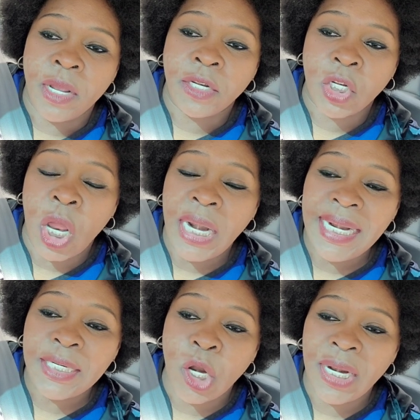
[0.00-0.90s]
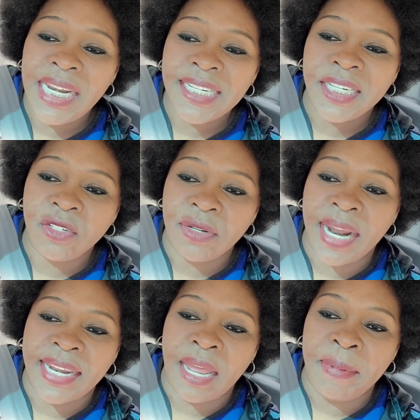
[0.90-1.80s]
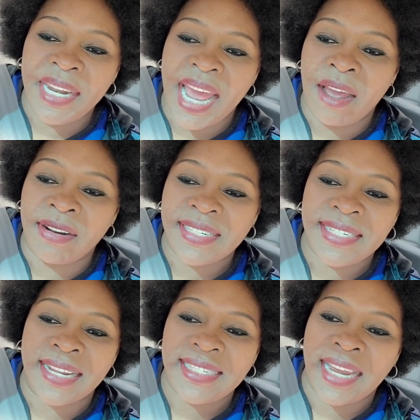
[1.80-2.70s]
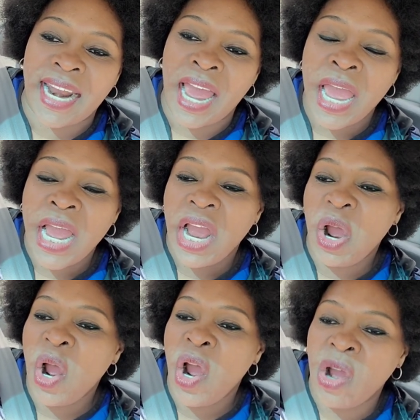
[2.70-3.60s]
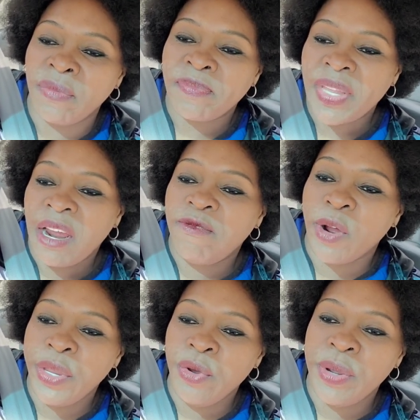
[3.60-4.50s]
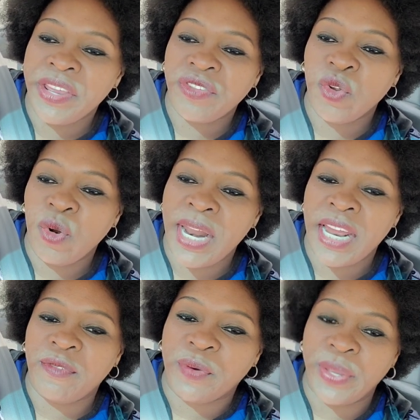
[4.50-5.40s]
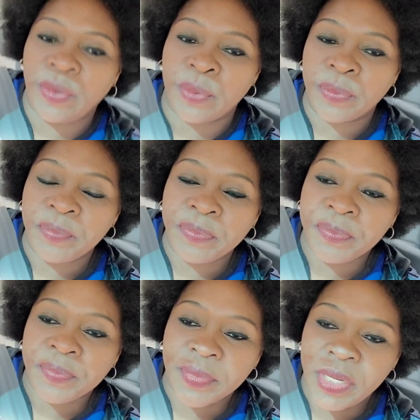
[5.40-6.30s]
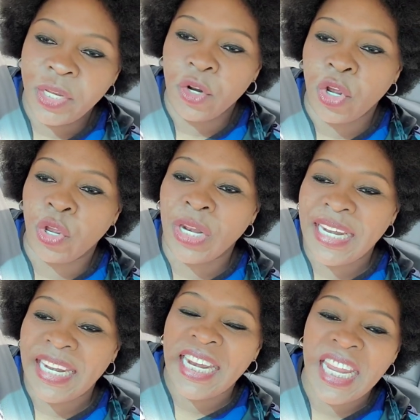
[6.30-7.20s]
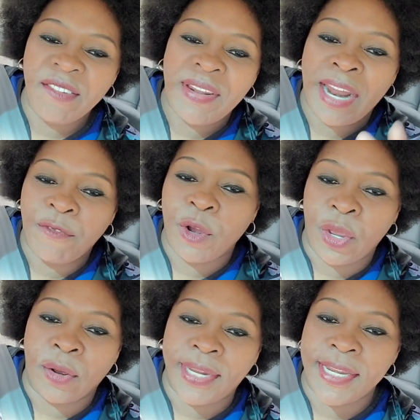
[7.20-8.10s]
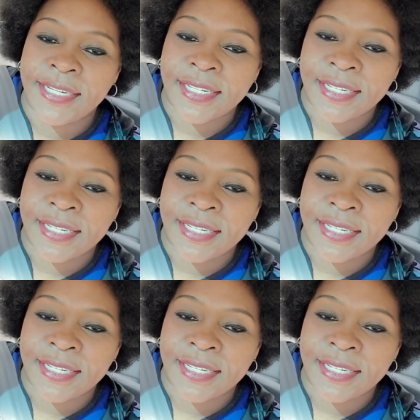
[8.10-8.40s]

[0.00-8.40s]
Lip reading: Don't listen to the Debbie Downers that say that, oh, for you it's too late for you. Leave that for your kids.